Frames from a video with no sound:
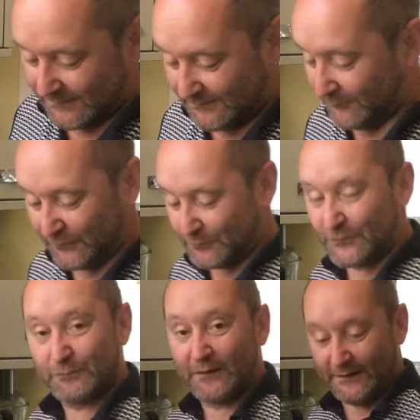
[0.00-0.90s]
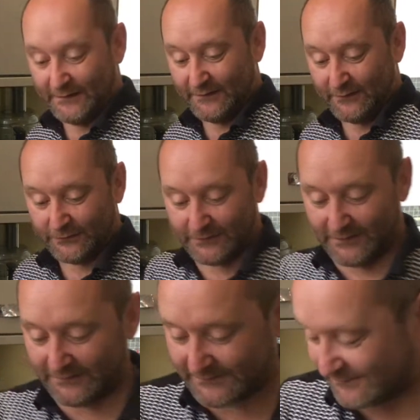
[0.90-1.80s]
I'm not sponsored by any of those
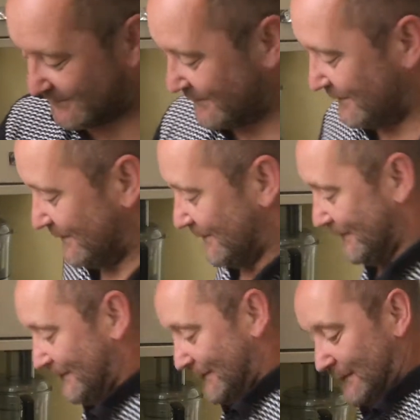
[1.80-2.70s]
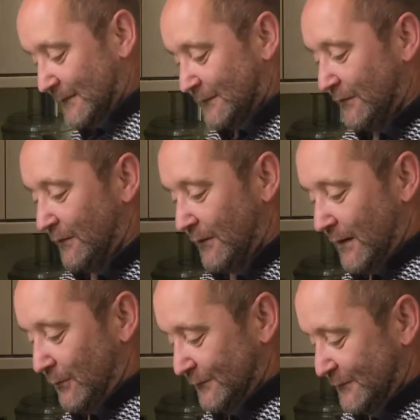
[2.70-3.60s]
guys. So
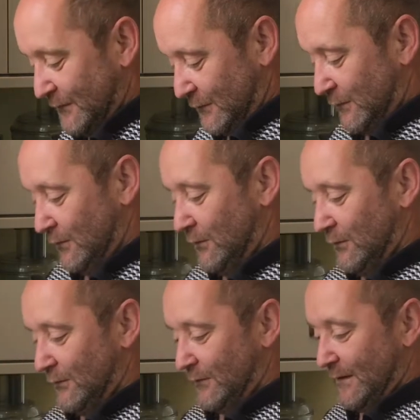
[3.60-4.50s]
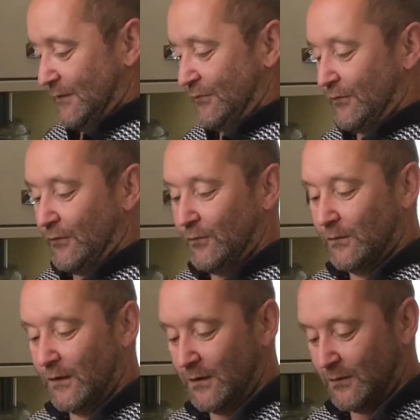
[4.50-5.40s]
I want to go all the way
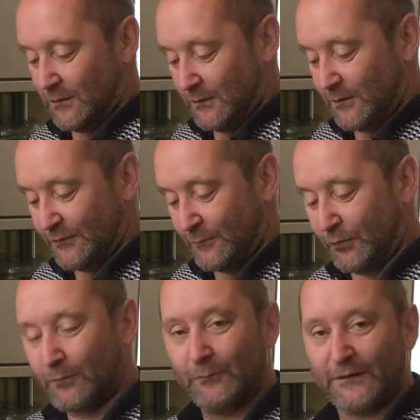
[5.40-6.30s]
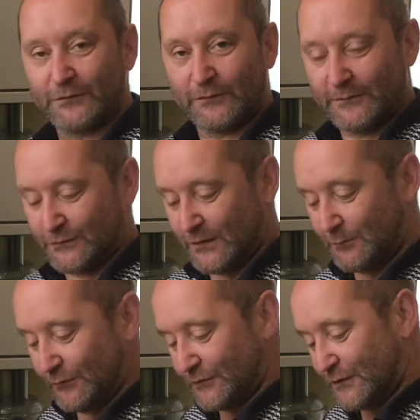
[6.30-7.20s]
through, because the problem is when you try
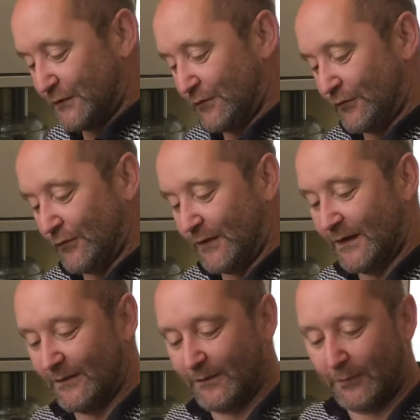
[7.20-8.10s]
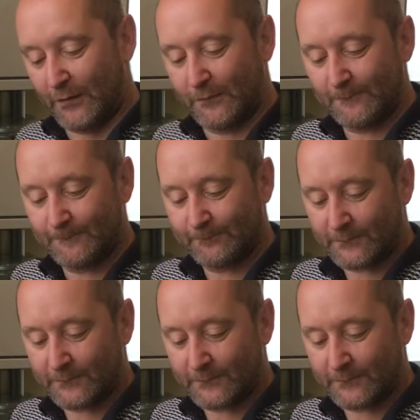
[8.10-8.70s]
and put the skewer through, you hit the bone,